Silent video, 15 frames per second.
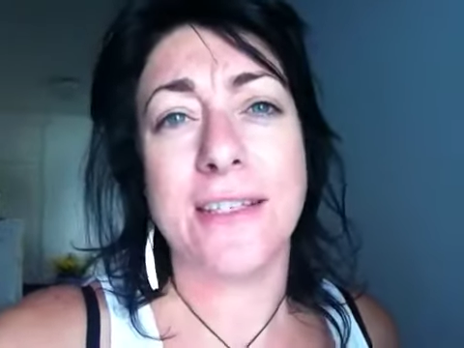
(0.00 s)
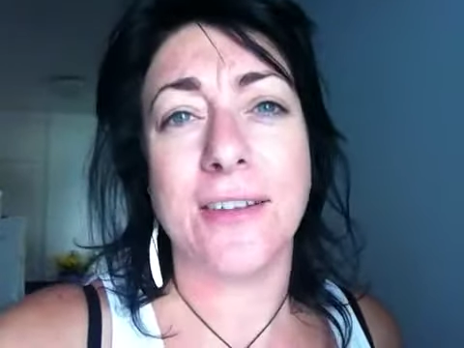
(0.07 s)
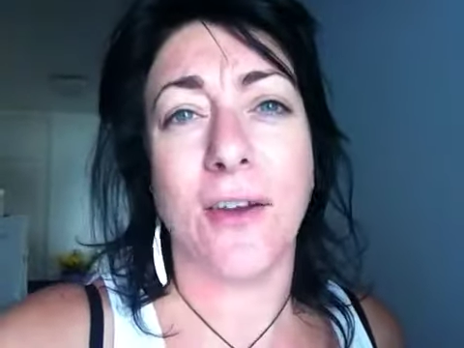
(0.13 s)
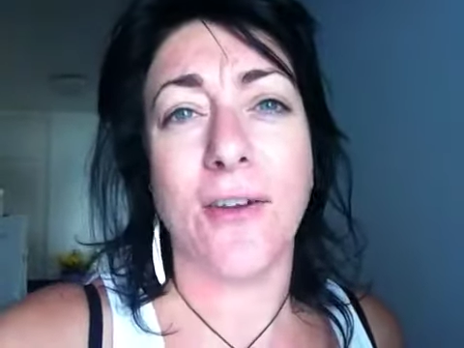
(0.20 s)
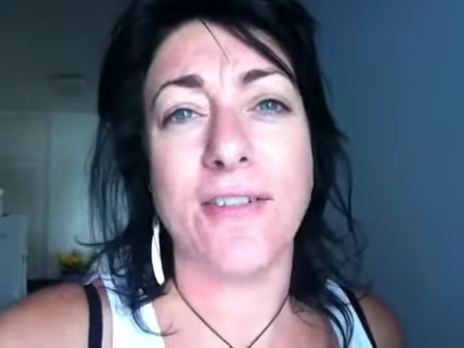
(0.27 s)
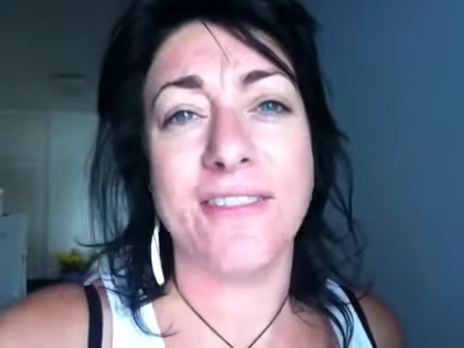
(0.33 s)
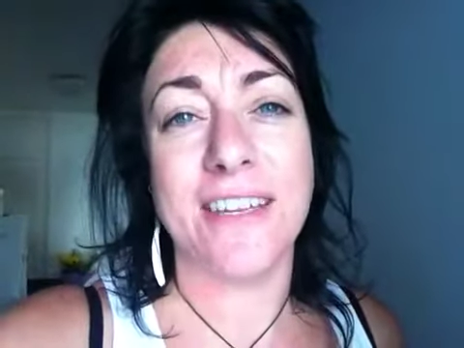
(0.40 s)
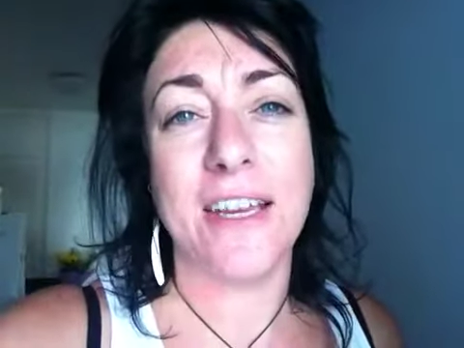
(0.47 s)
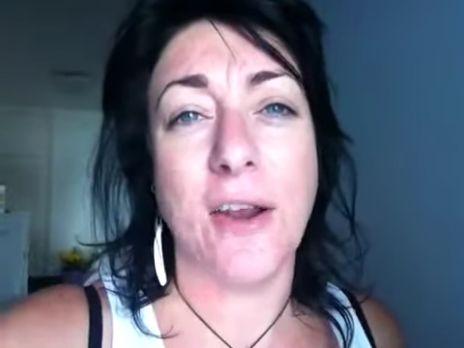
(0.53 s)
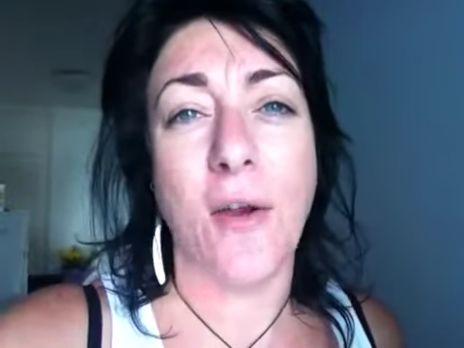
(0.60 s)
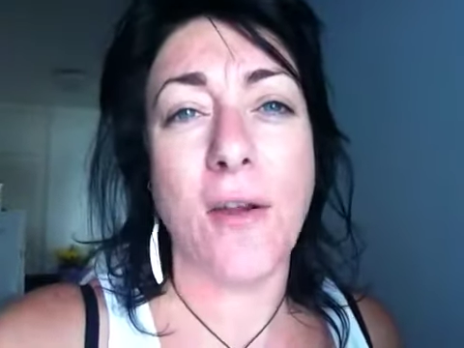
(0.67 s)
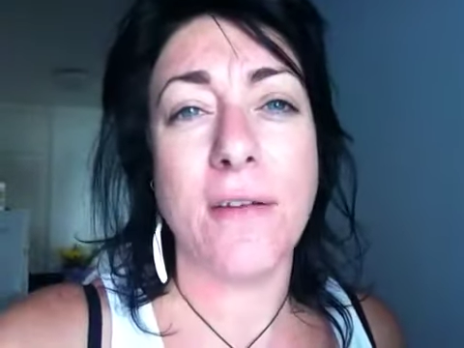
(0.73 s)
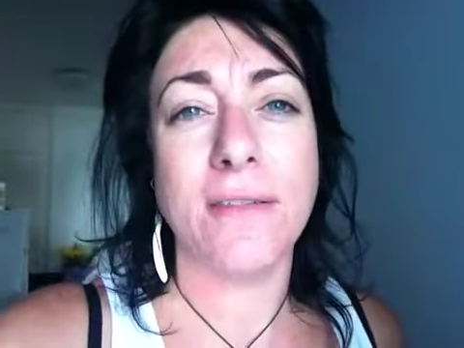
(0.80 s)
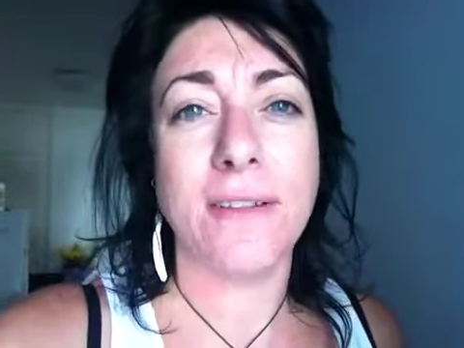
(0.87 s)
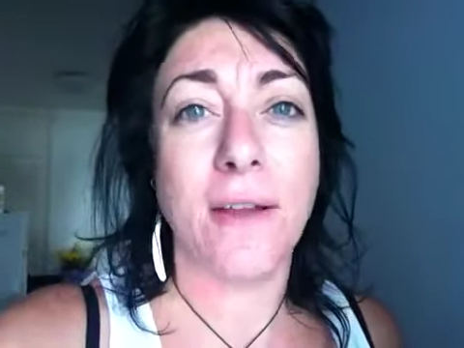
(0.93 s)
So, you
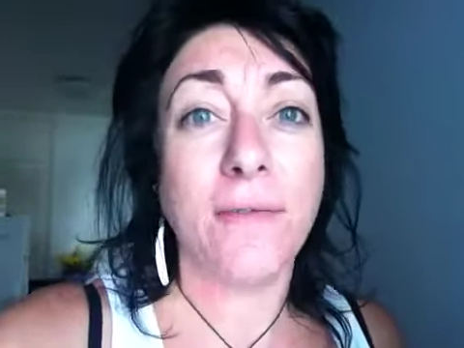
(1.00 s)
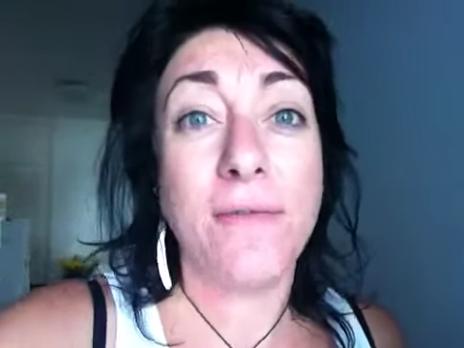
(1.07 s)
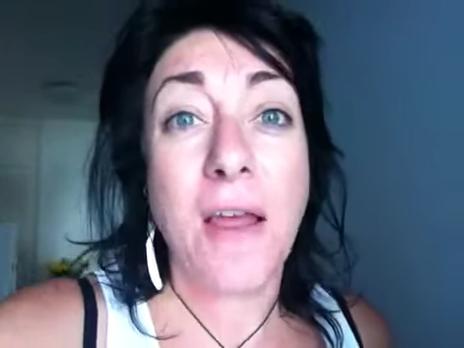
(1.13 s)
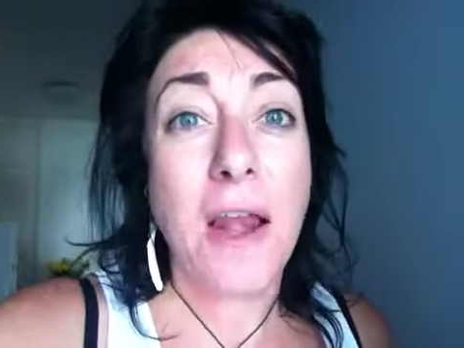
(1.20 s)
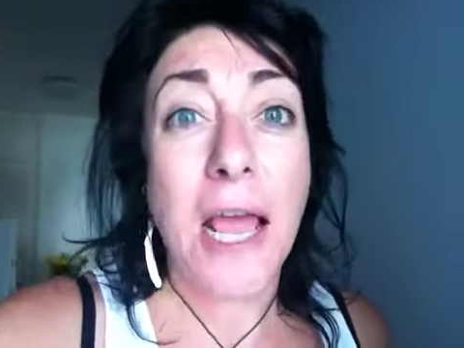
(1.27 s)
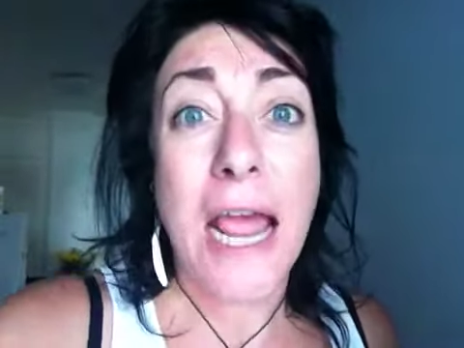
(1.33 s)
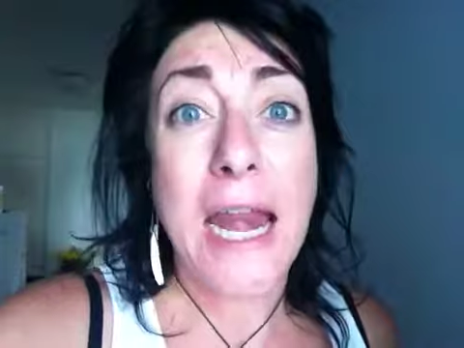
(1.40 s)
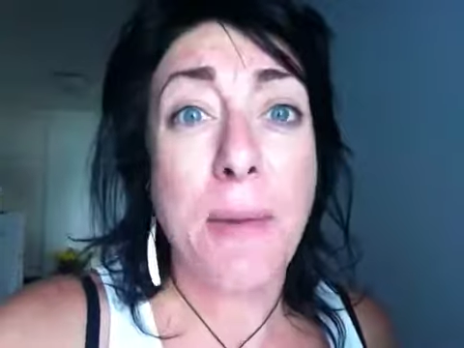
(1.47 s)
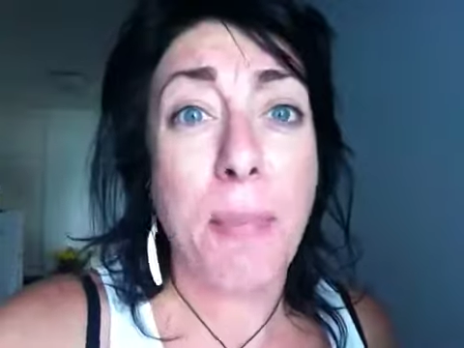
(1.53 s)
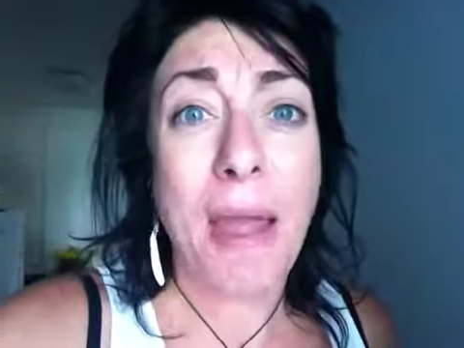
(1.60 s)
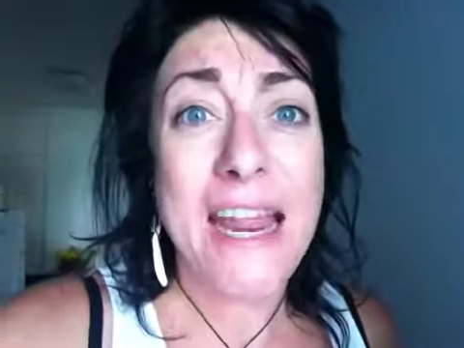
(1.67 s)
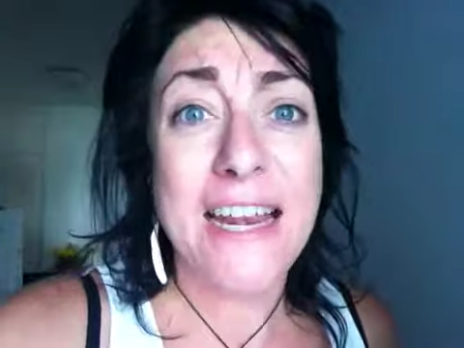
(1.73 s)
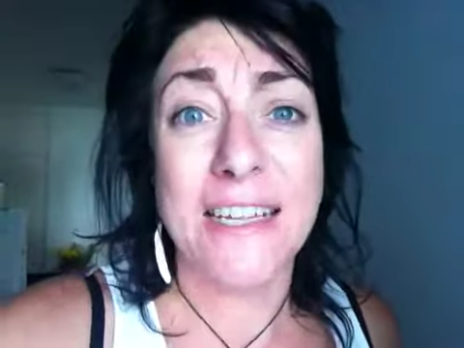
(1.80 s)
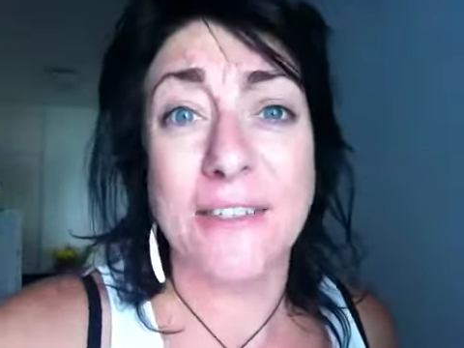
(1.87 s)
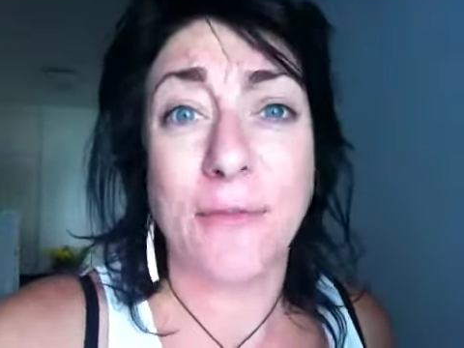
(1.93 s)
know, felt like I had a
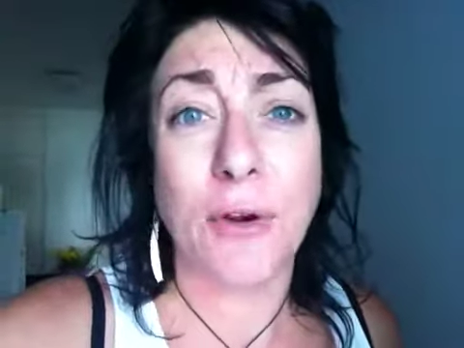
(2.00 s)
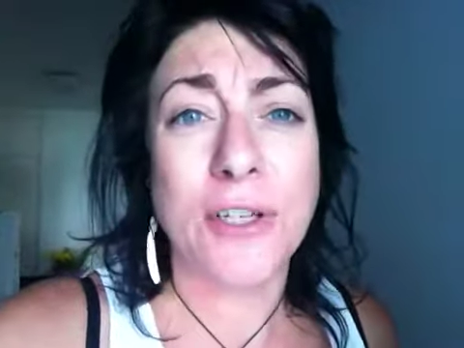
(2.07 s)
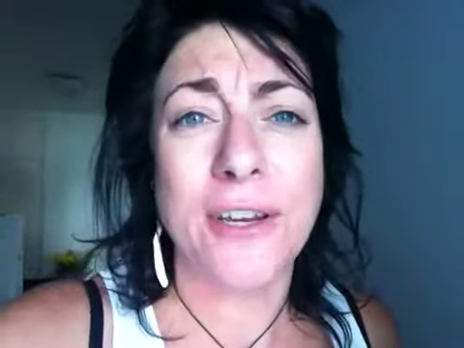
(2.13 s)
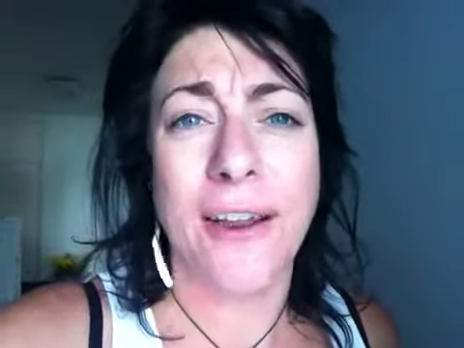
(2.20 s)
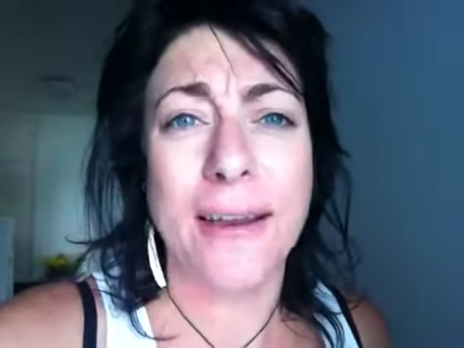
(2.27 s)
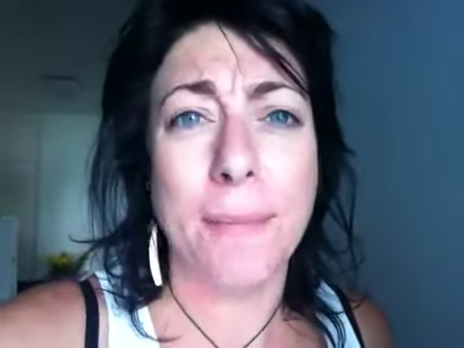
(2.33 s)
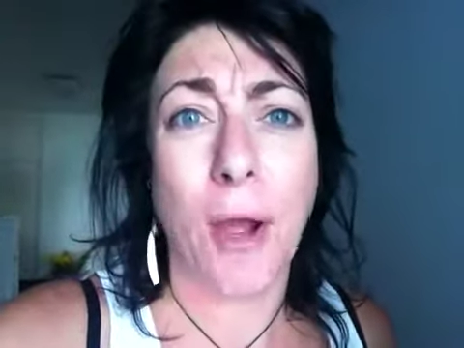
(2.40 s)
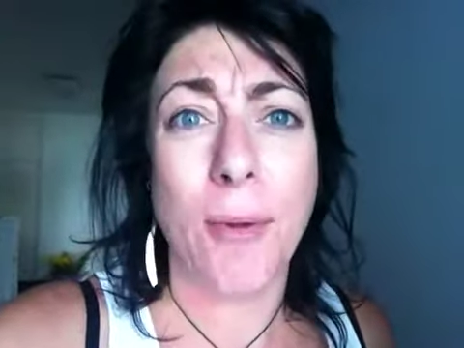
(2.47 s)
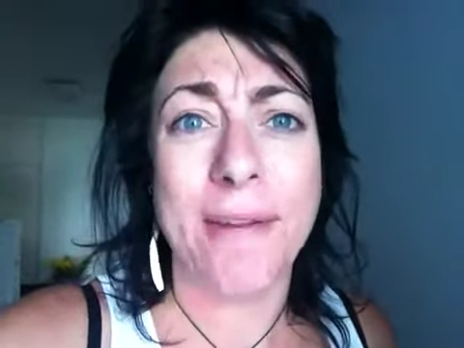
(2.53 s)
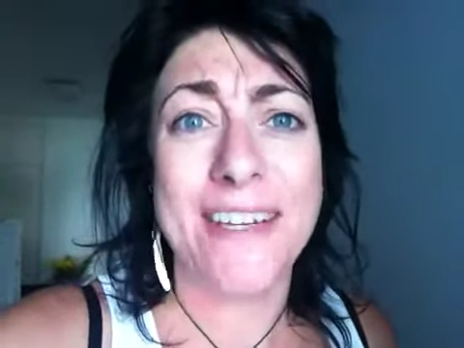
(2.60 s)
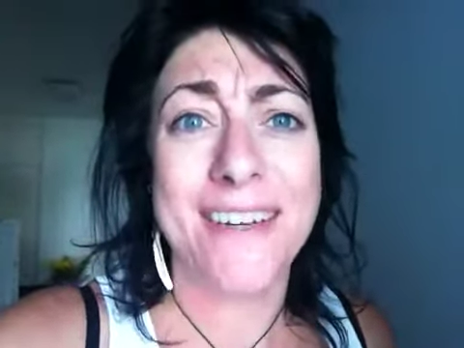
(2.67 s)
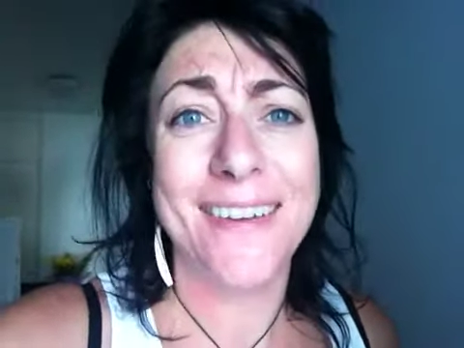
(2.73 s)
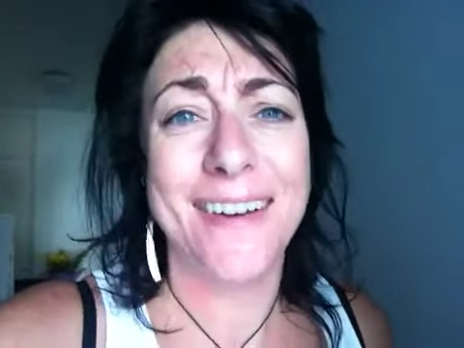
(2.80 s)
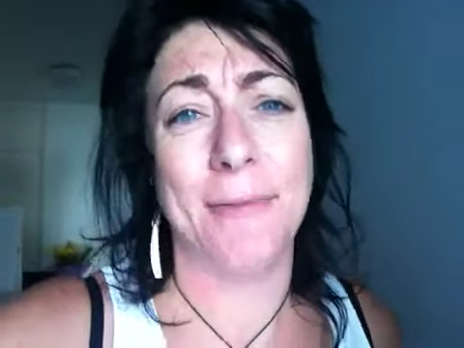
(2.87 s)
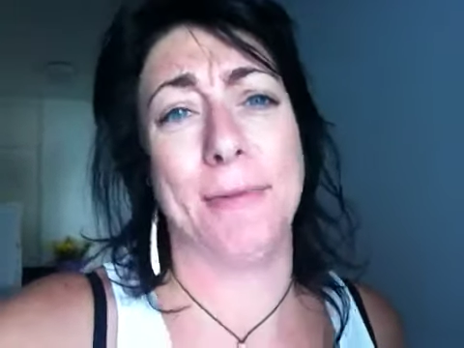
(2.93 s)
penis for a tiny
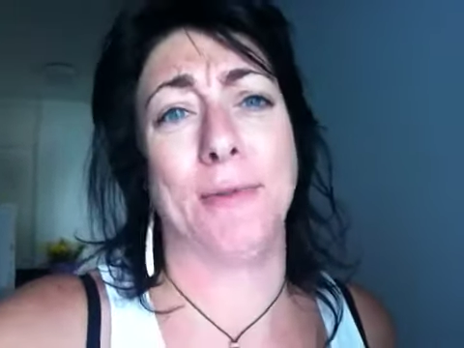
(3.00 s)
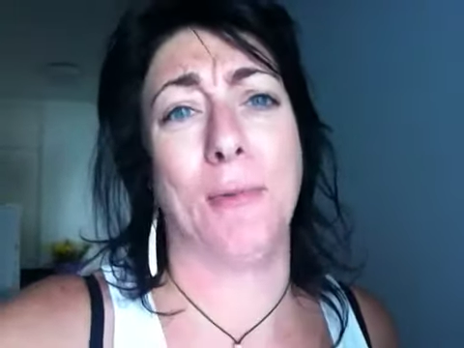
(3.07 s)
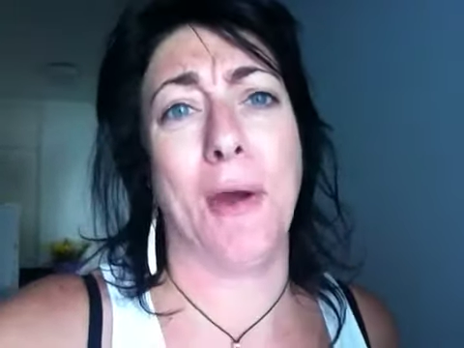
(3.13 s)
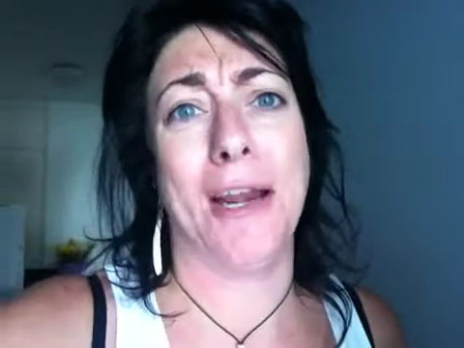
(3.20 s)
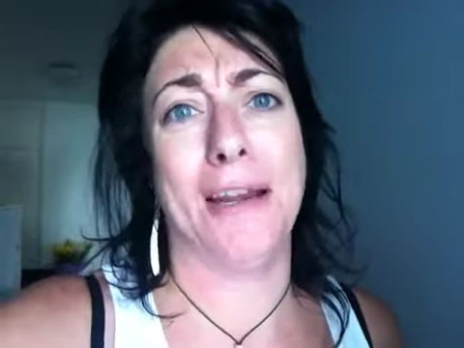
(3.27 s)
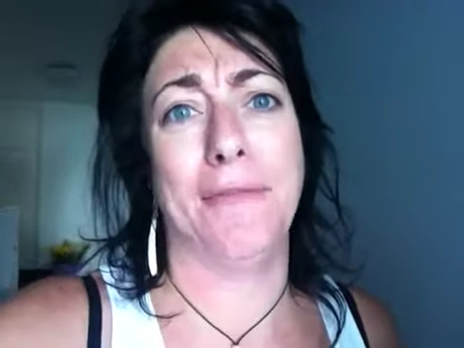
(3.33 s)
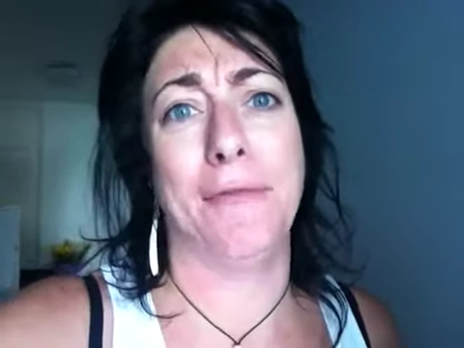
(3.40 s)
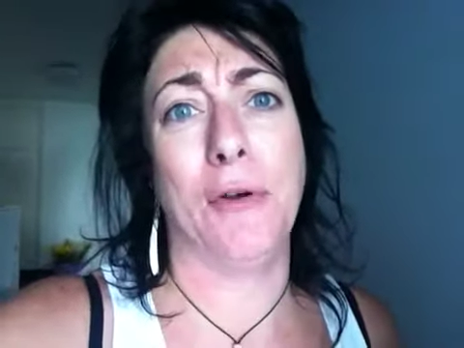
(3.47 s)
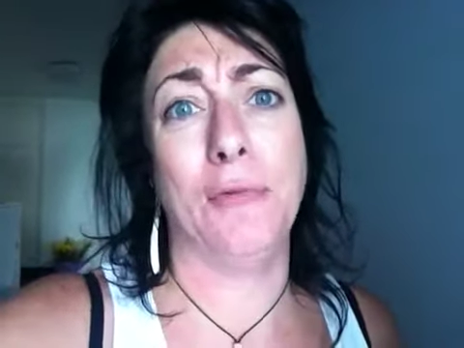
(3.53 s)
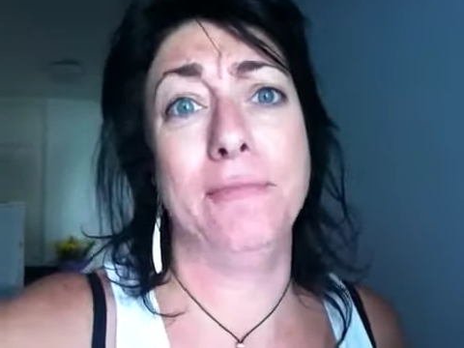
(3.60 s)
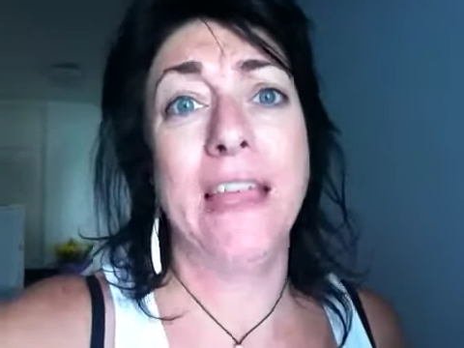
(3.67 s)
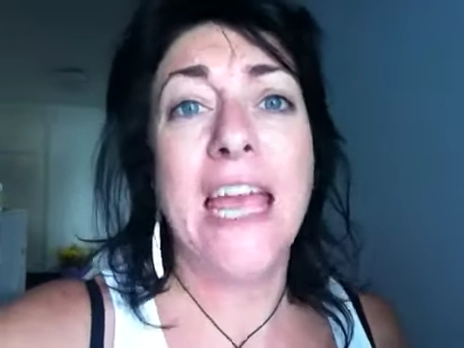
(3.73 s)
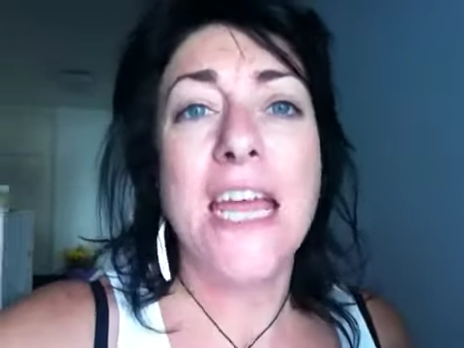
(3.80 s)
moment. It was wonderful.